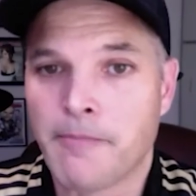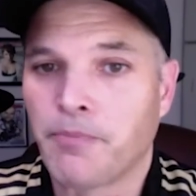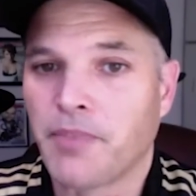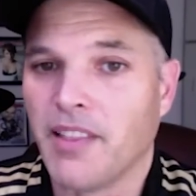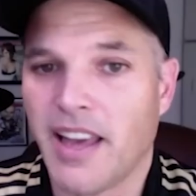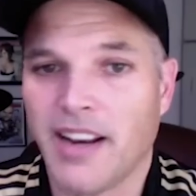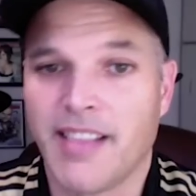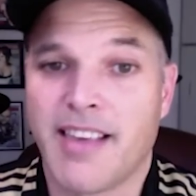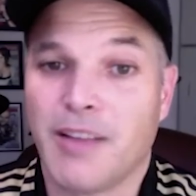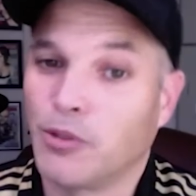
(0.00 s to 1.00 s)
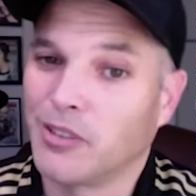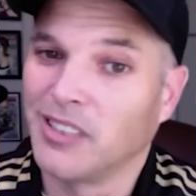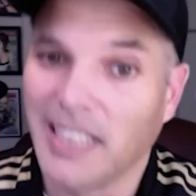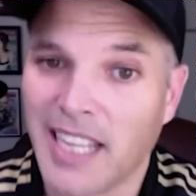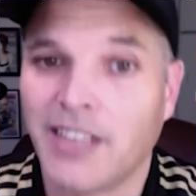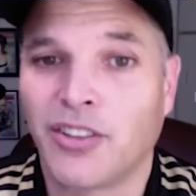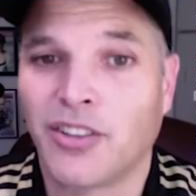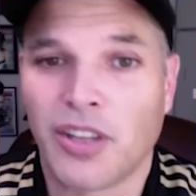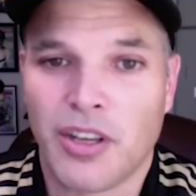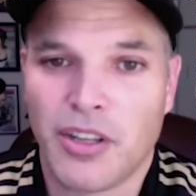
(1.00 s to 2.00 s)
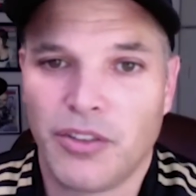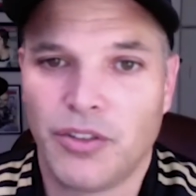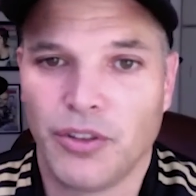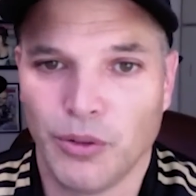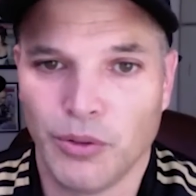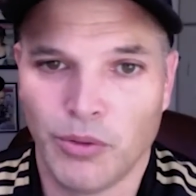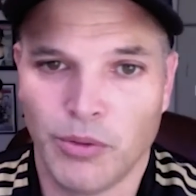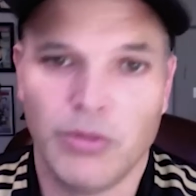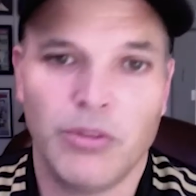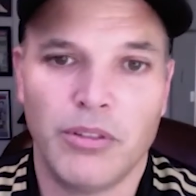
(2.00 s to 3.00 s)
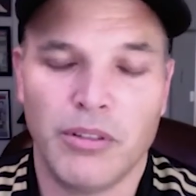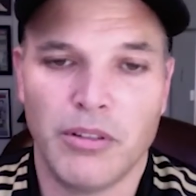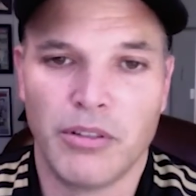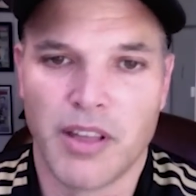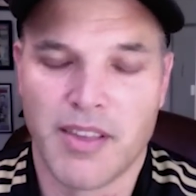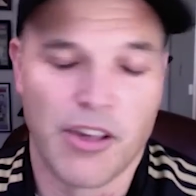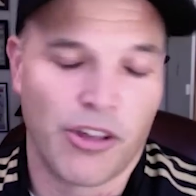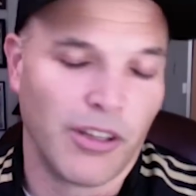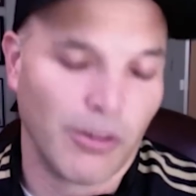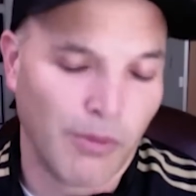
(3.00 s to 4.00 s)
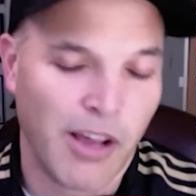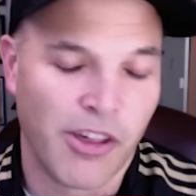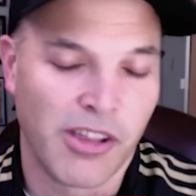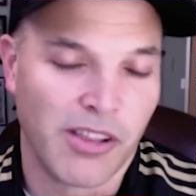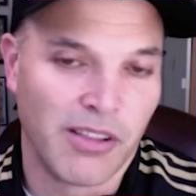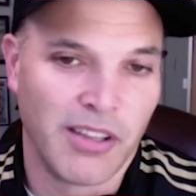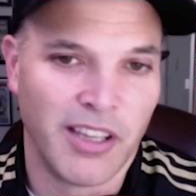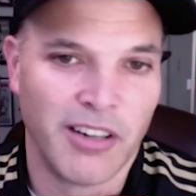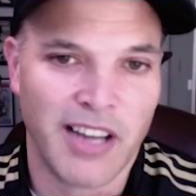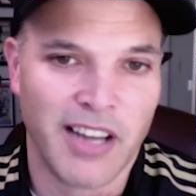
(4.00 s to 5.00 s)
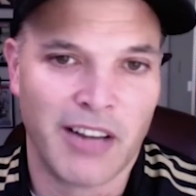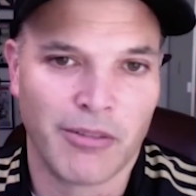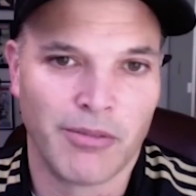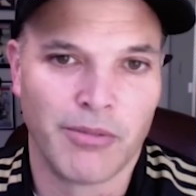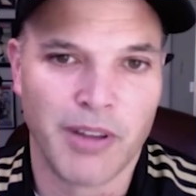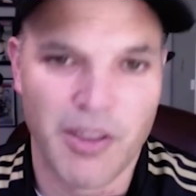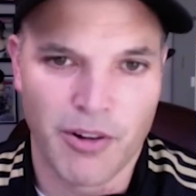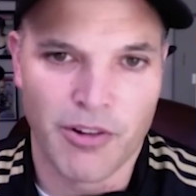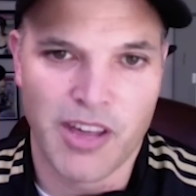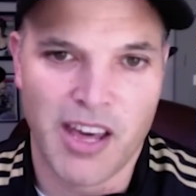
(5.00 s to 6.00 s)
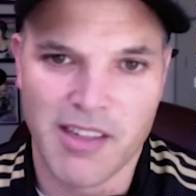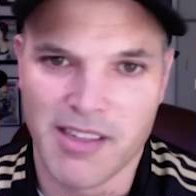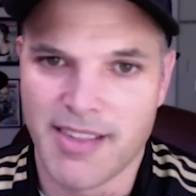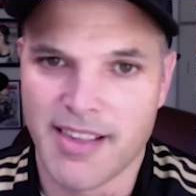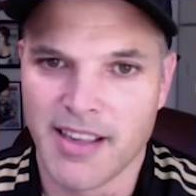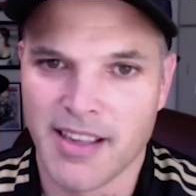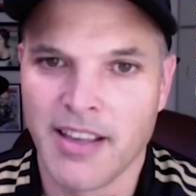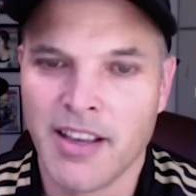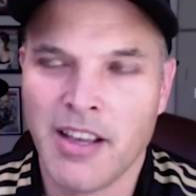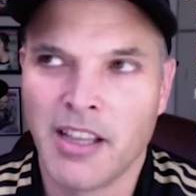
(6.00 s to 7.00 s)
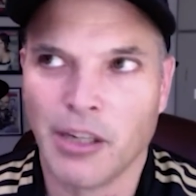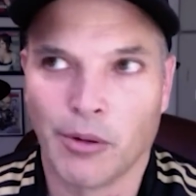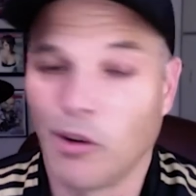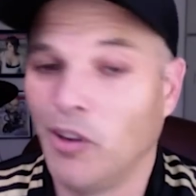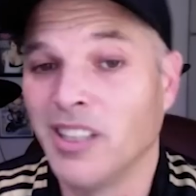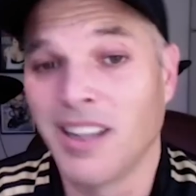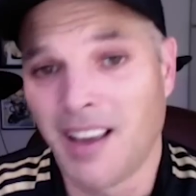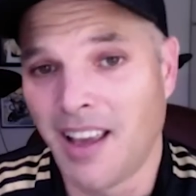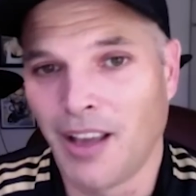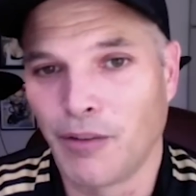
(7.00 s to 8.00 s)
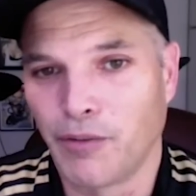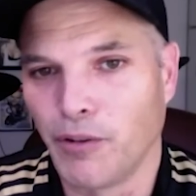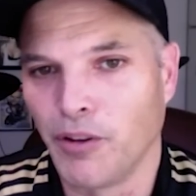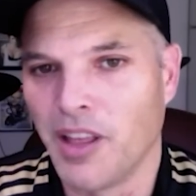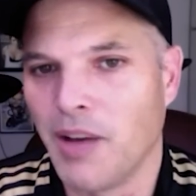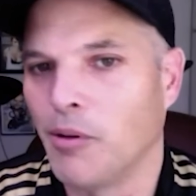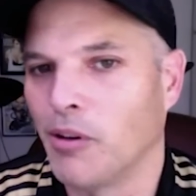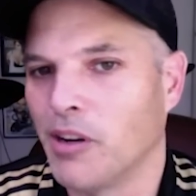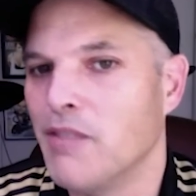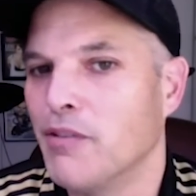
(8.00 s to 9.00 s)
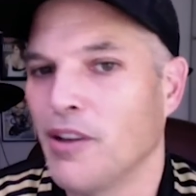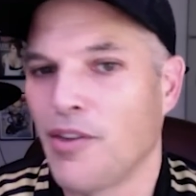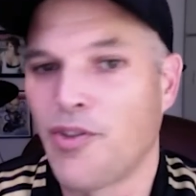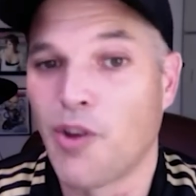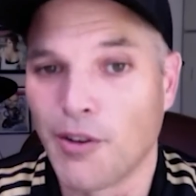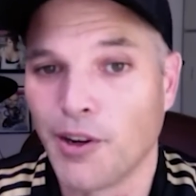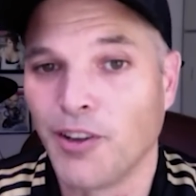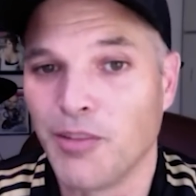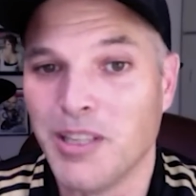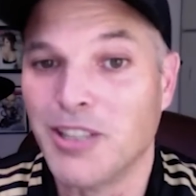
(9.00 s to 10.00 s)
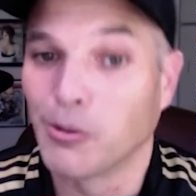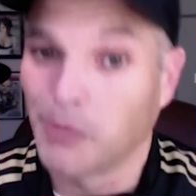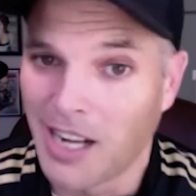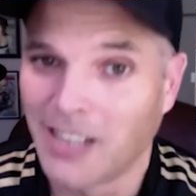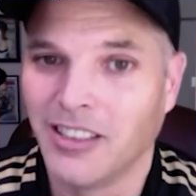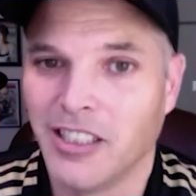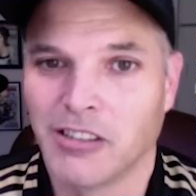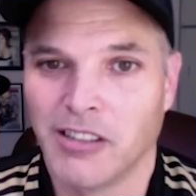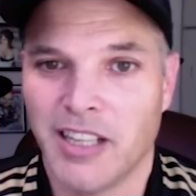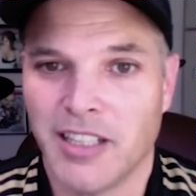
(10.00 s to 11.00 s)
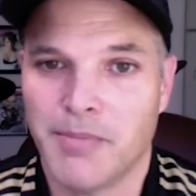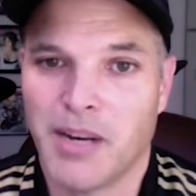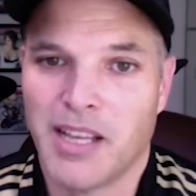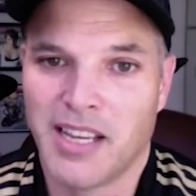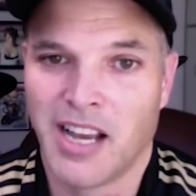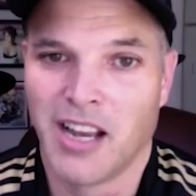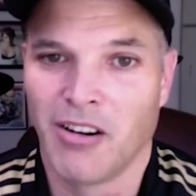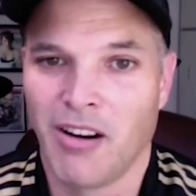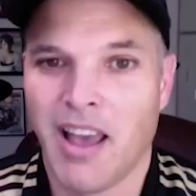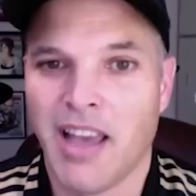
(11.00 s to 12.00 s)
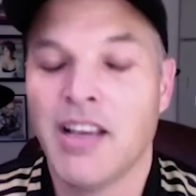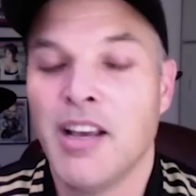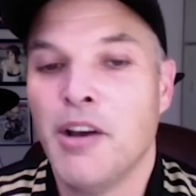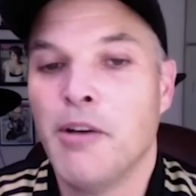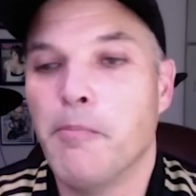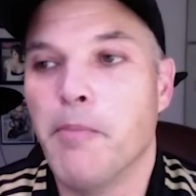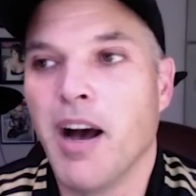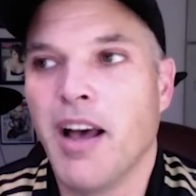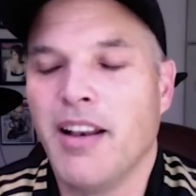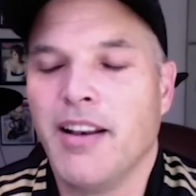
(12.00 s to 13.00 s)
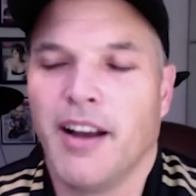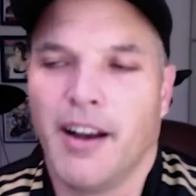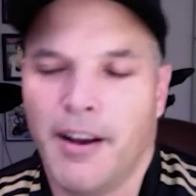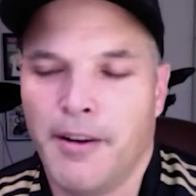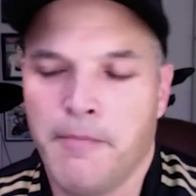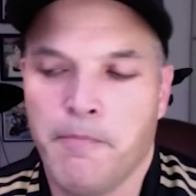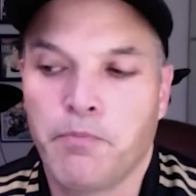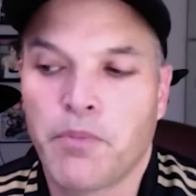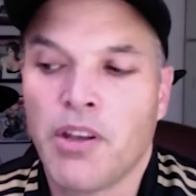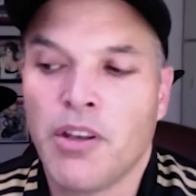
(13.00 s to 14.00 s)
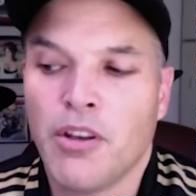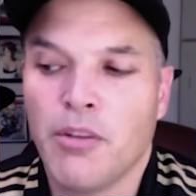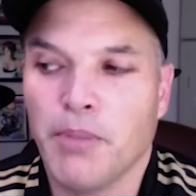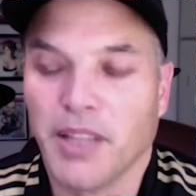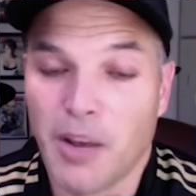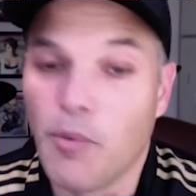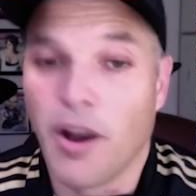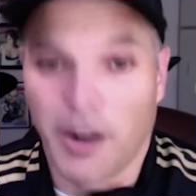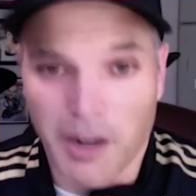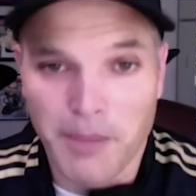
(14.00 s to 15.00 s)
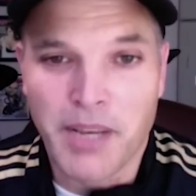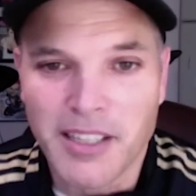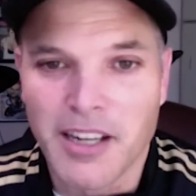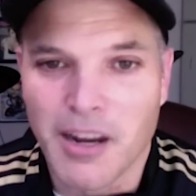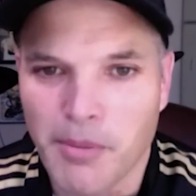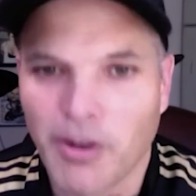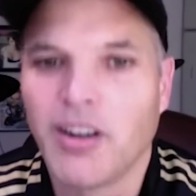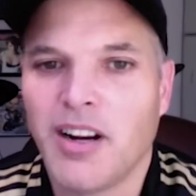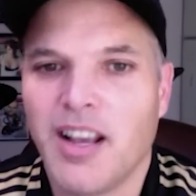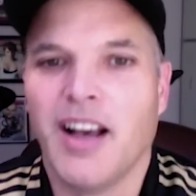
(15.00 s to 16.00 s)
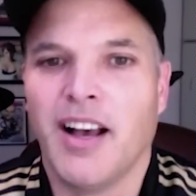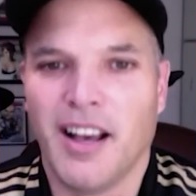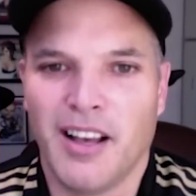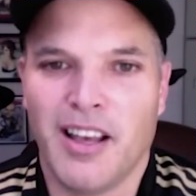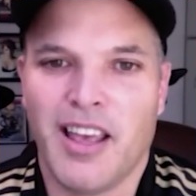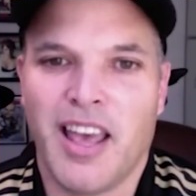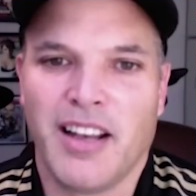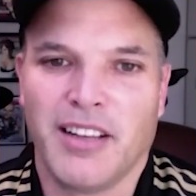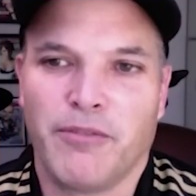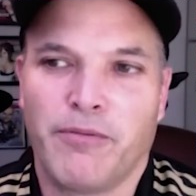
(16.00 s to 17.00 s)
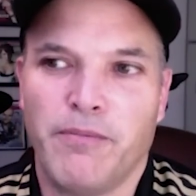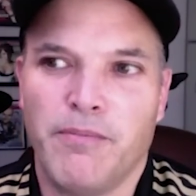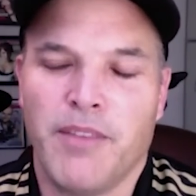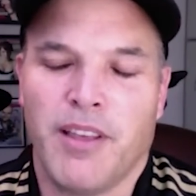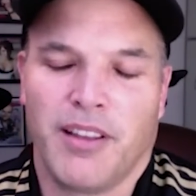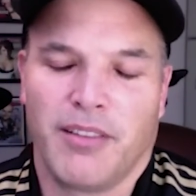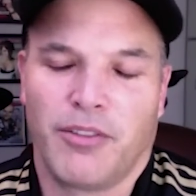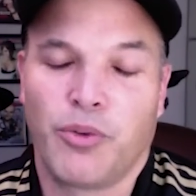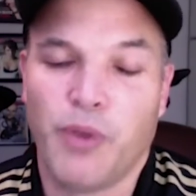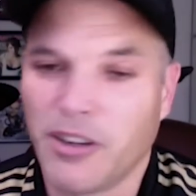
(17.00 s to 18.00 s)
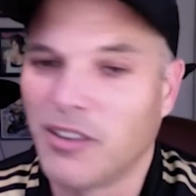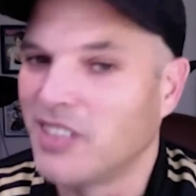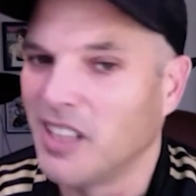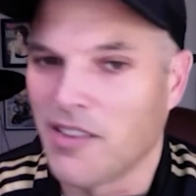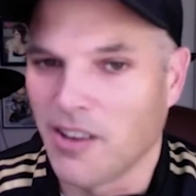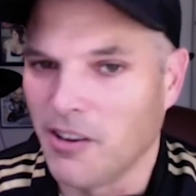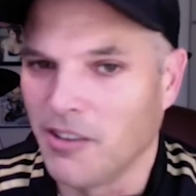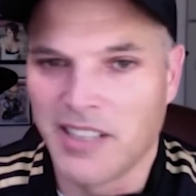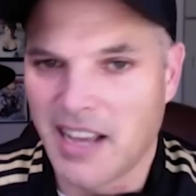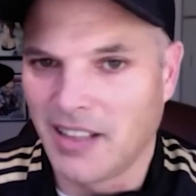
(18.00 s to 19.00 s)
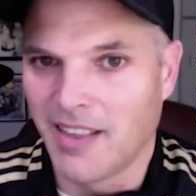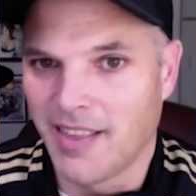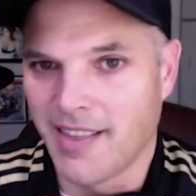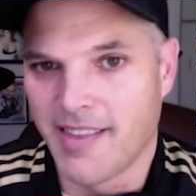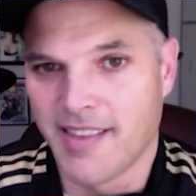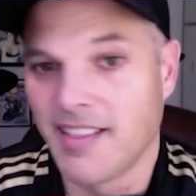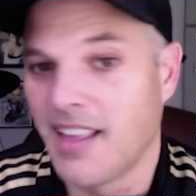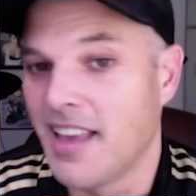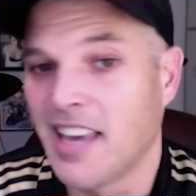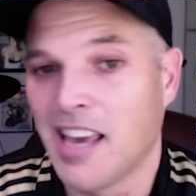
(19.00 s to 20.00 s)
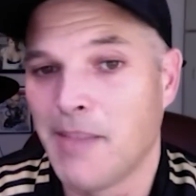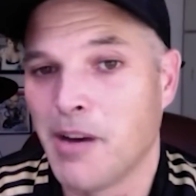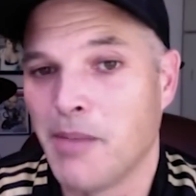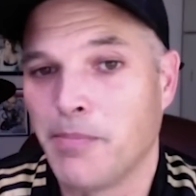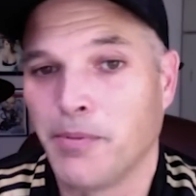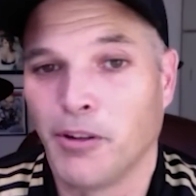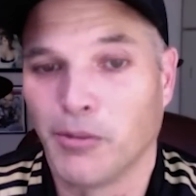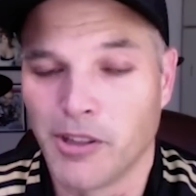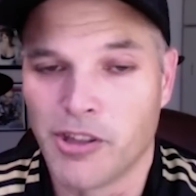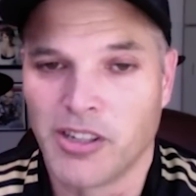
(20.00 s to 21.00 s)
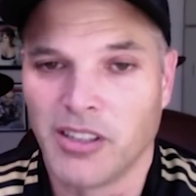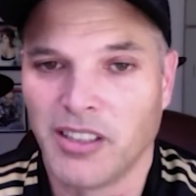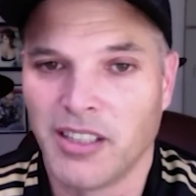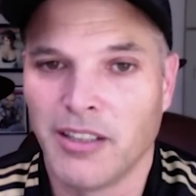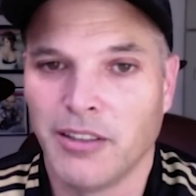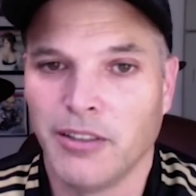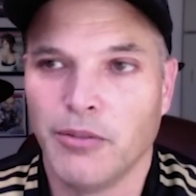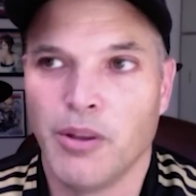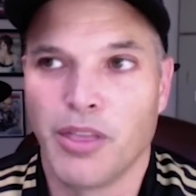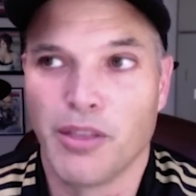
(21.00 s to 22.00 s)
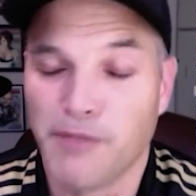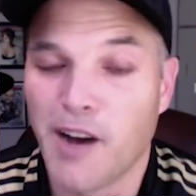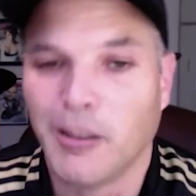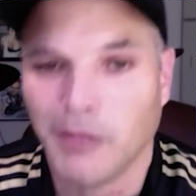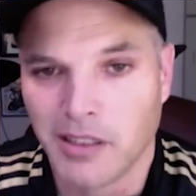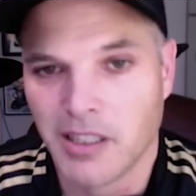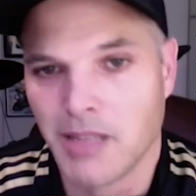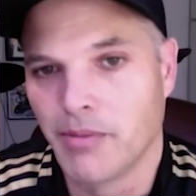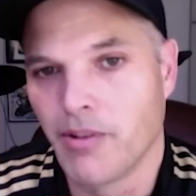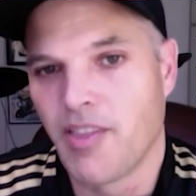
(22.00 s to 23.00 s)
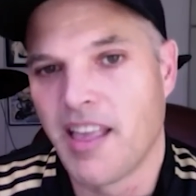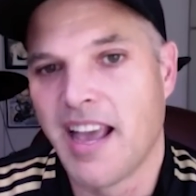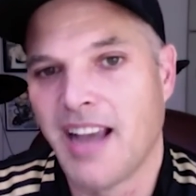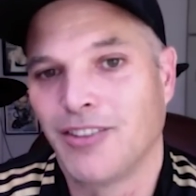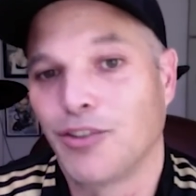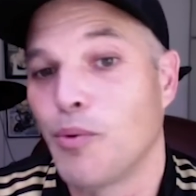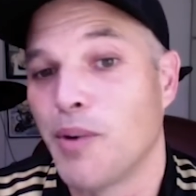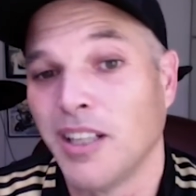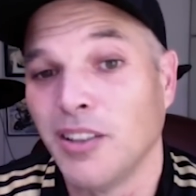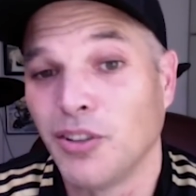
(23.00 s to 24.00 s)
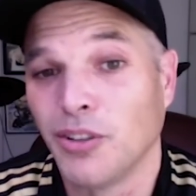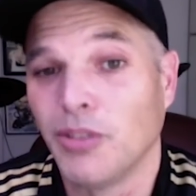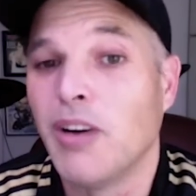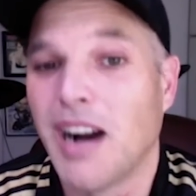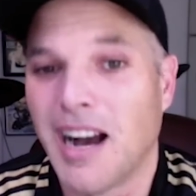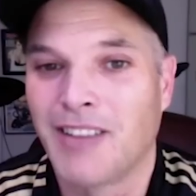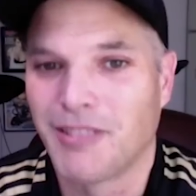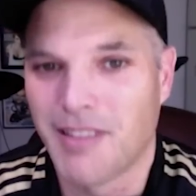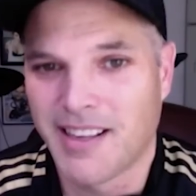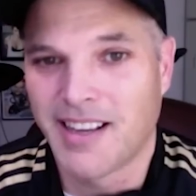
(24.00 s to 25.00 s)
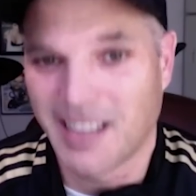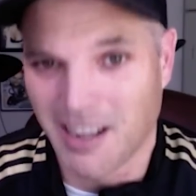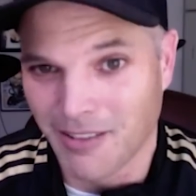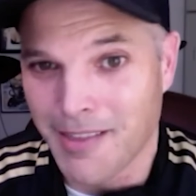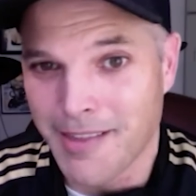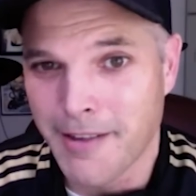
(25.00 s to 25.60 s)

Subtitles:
that it said were linked to essentially the Russian Internet Research Agency. There were only a handful that were even asserted to be directly created by the IRA. But they wanted a big number, and Twitter did its own analysis, and they came up originally with the following numbers. They had 22 high-risk accounts